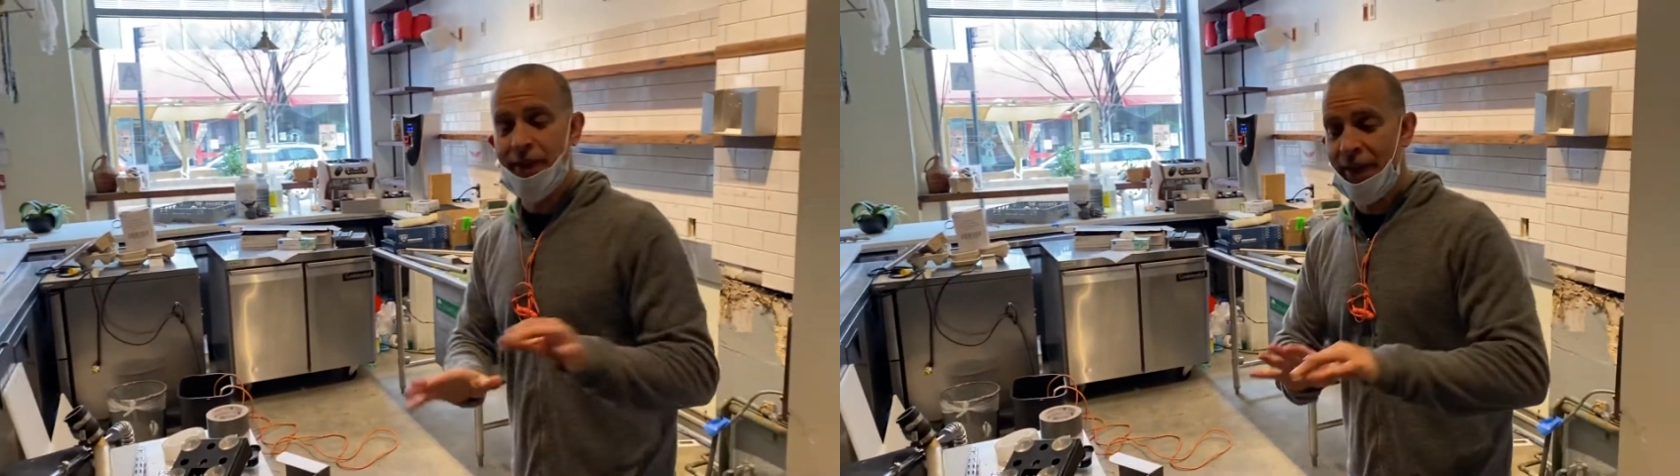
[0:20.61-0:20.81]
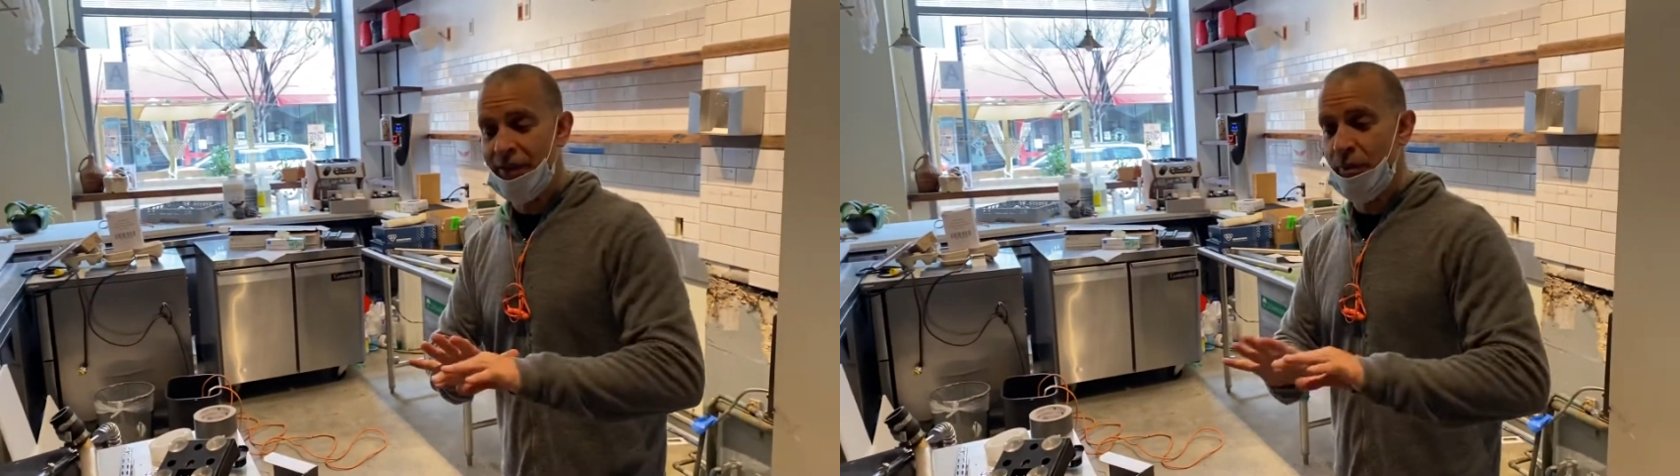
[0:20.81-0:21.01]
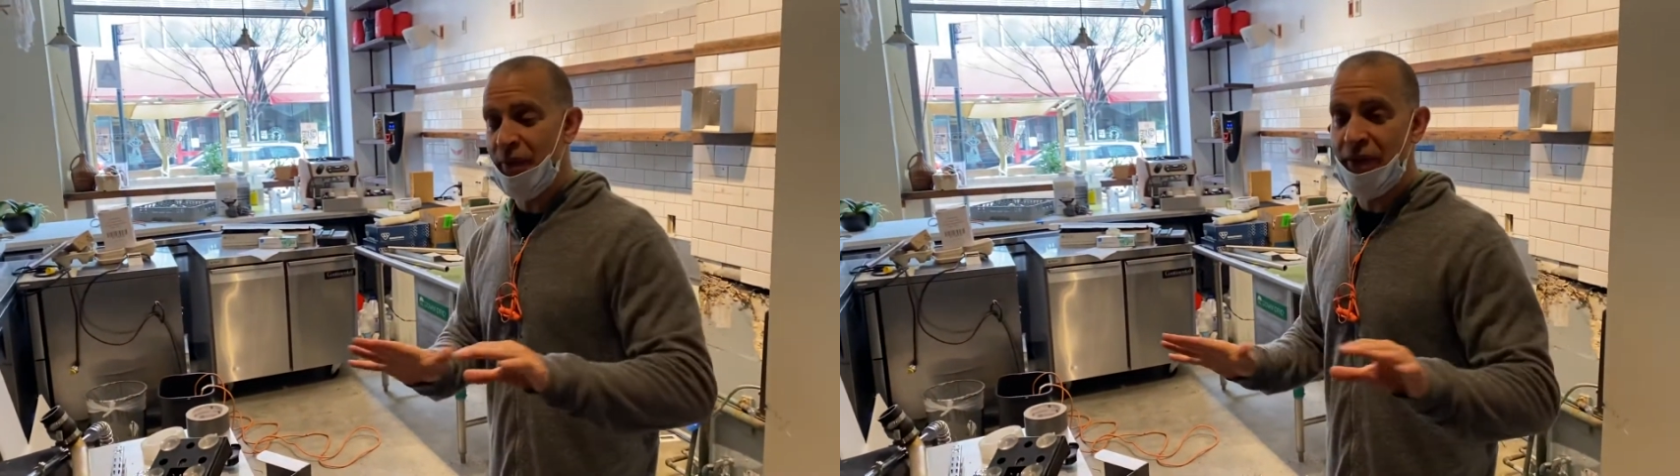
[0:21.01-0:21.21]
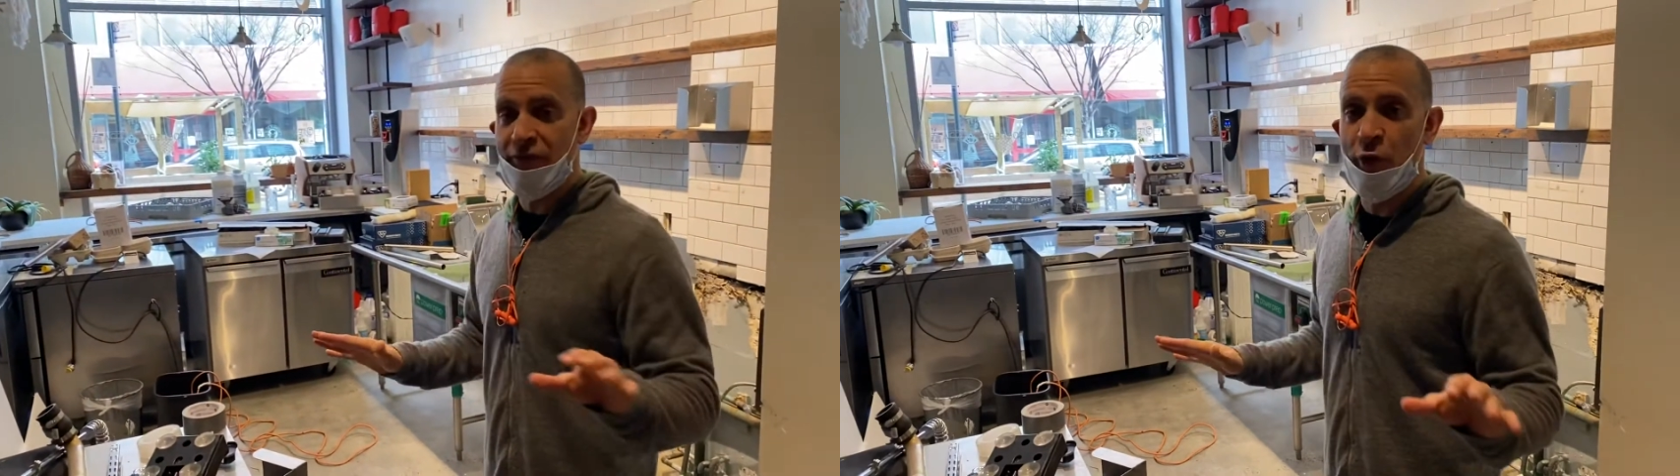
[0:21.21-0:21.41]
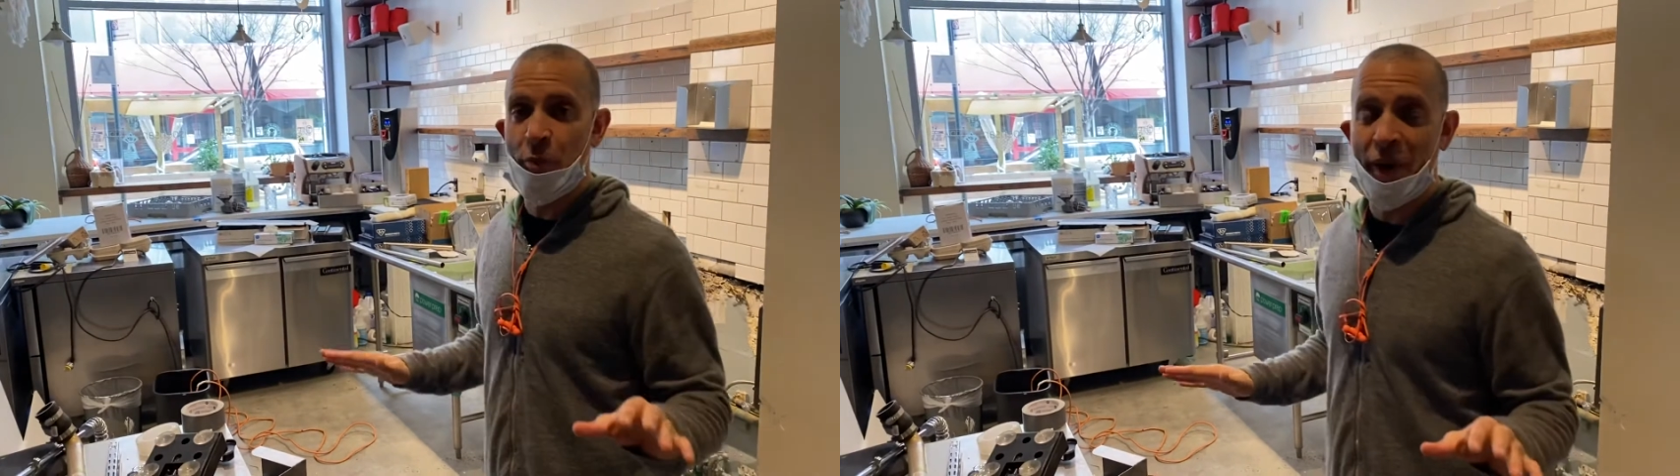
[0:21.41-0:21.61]
and that's a big
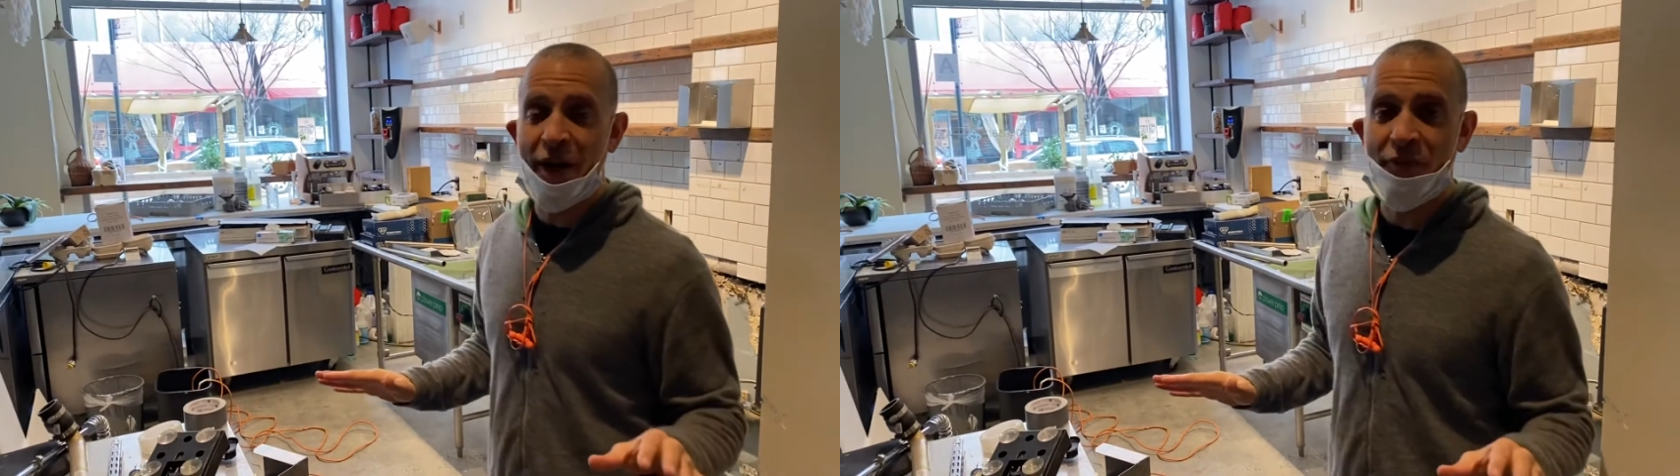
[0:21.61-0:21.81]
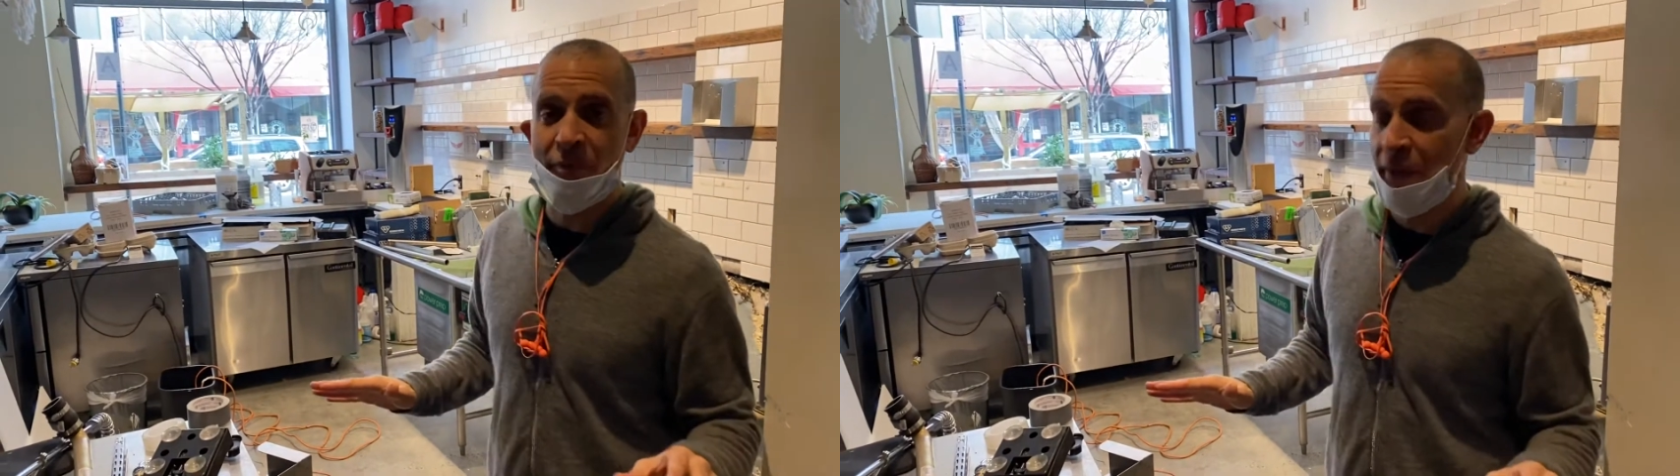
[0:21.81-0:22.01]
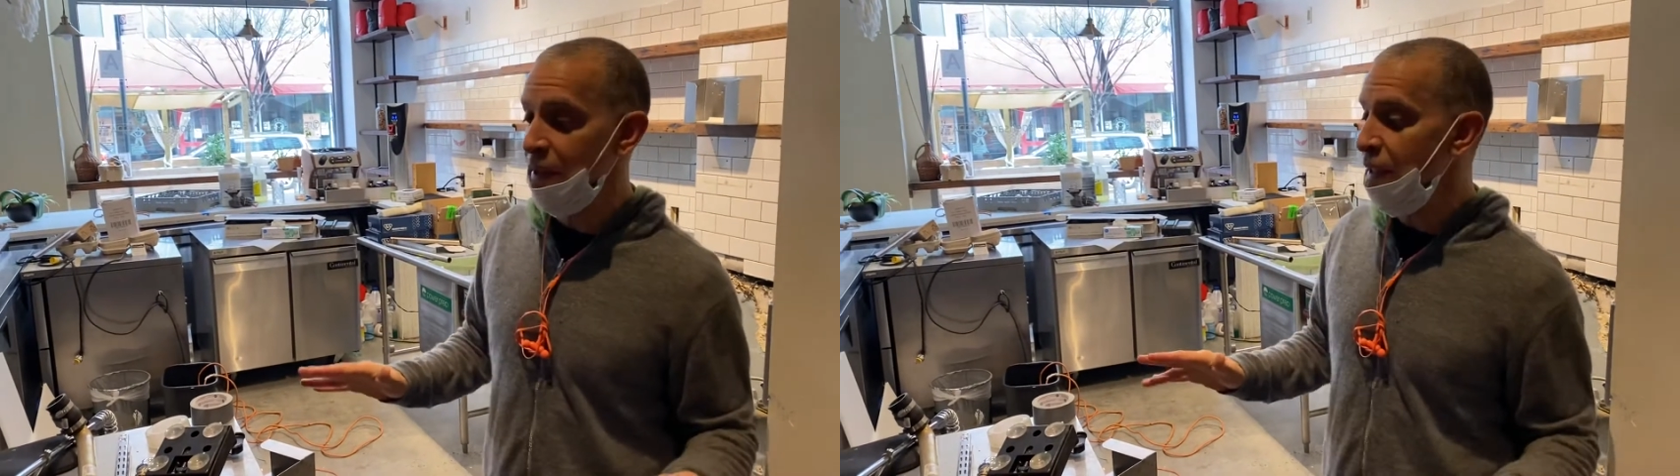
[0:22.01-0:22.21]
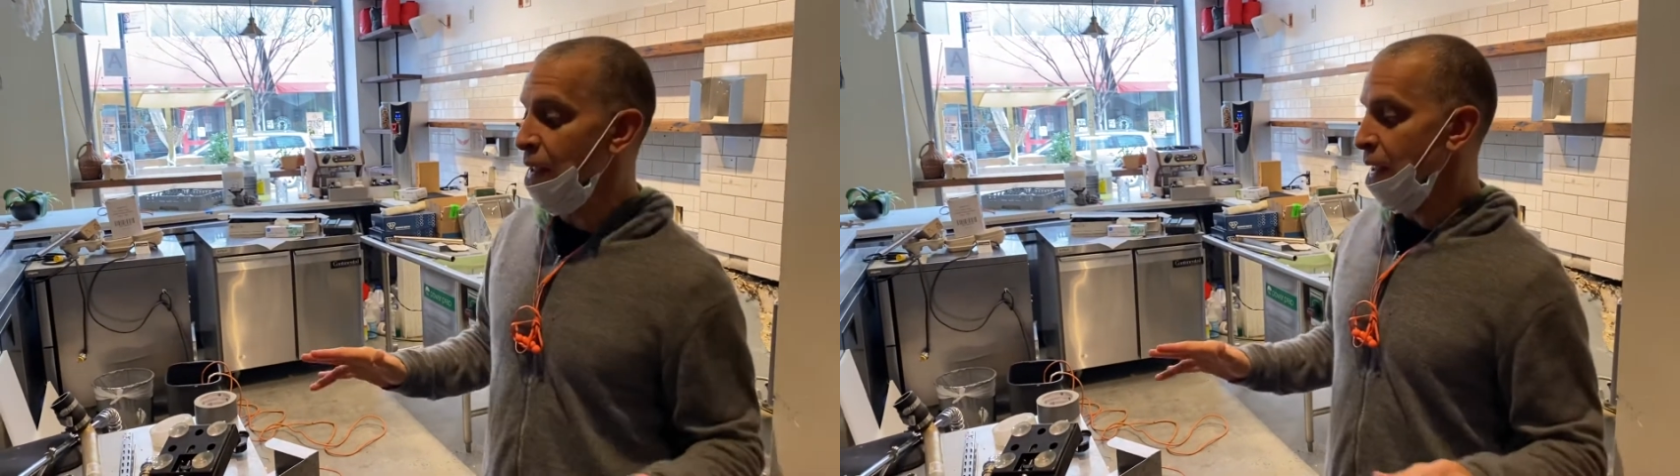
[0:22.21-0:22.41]
faux pas for me